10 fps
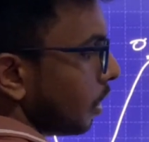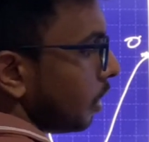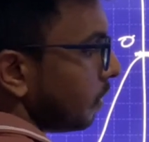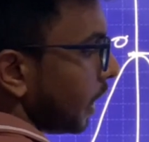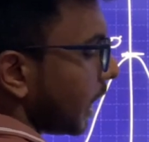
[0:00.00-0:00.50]

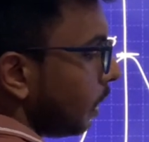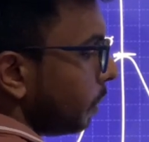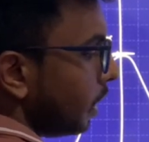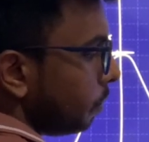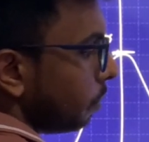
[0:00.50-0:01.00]
Second
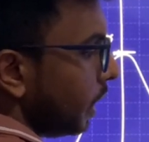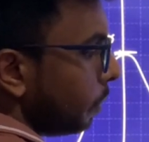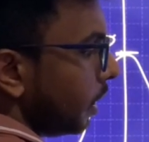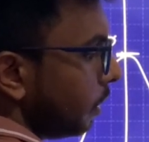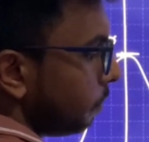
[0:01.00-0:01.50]

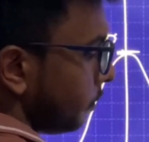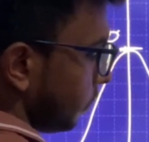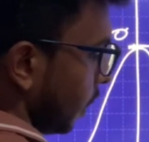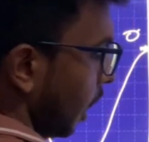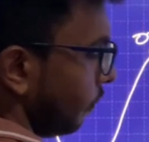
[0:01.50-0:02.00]
minima
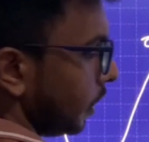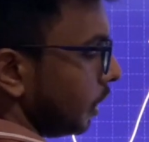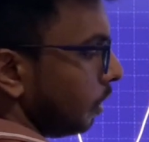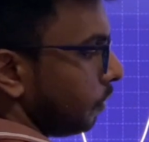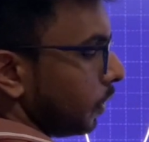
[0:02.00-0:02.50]
after
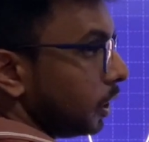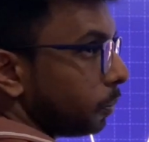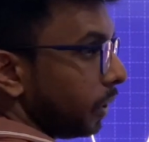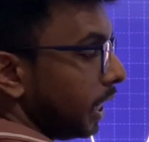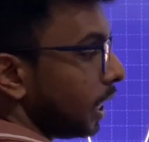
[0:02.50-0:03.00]
the first
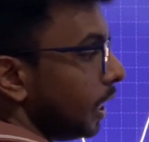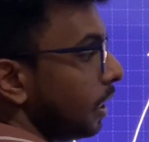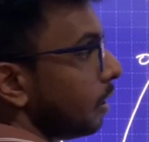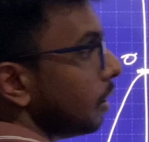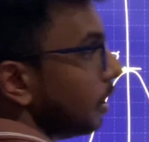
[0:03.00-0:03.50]
bright
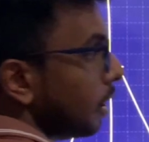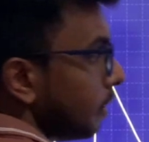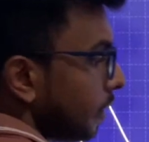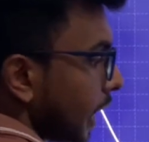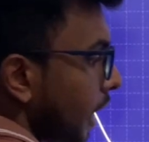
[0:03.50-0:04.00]
line.
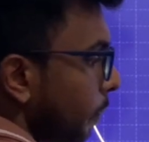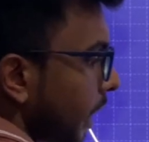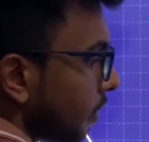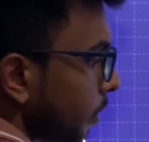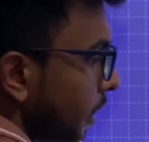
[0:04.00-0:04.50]
Second
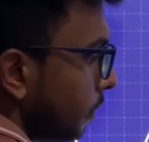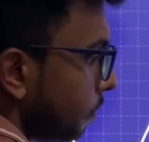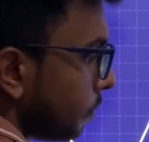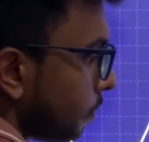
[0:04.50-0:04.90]
maxima.